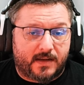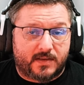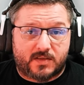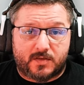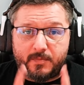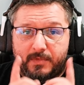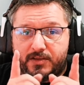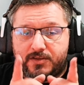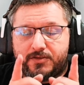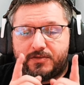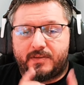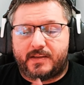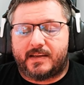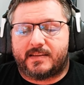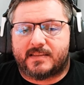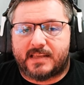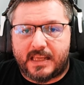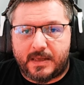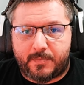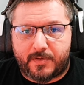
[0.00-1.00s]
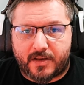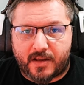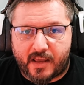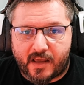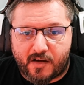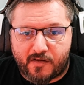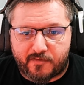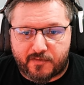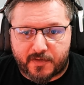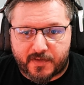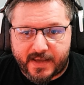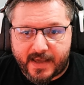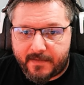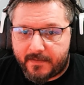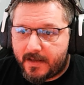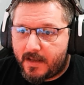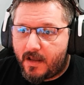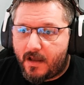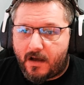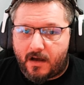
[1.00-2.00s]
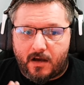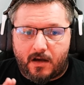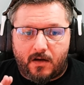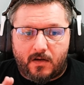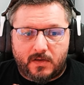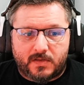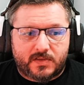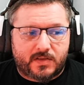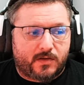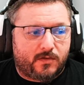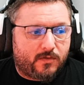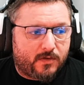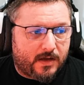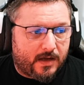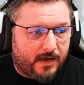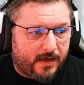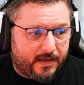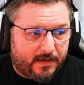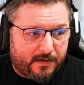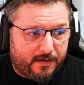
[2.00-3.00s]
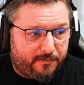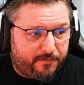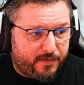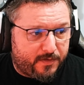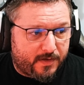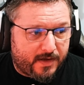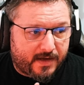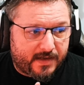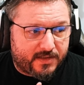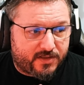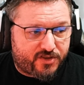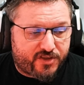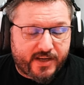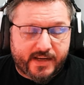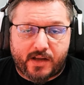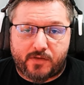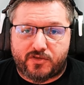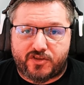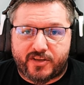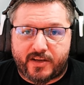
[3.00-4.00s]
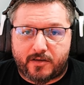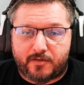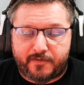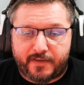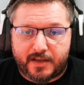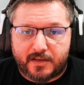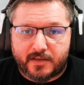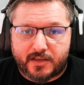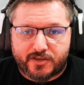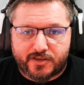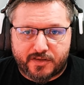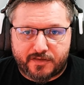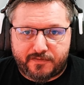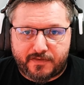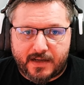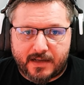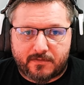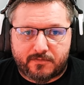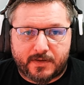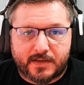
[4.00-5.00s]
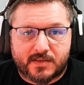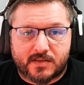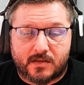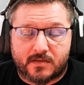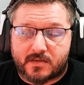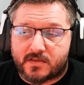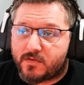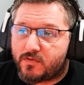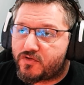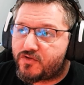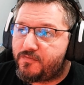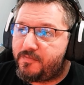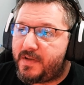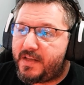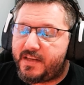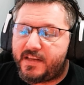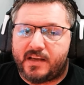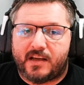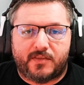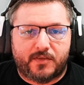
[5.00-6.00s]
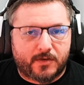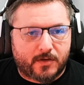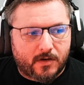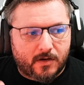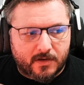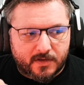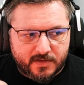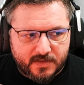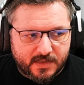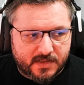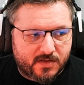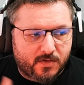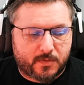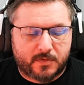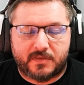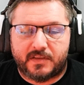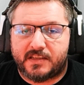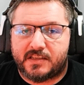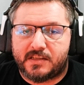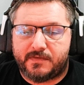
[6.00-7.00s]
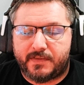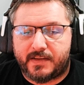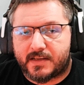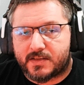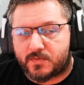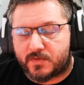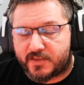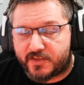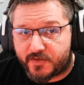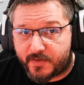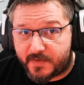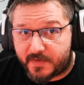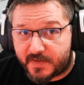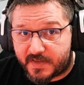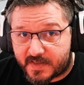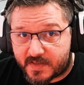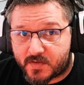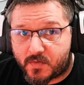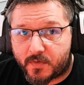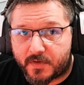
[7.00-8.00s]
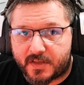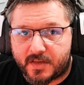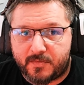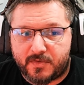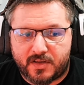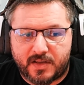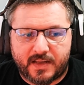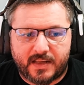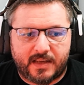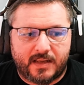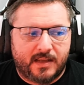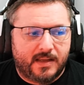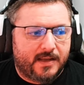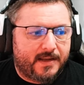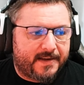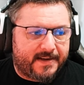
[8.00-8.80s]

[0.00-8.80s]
So make sure you guys keep an eye out for that. If you guys check out Shadowveil Legend of the Five Rings on social media, there are Discord links if you guys want to join the Discord community.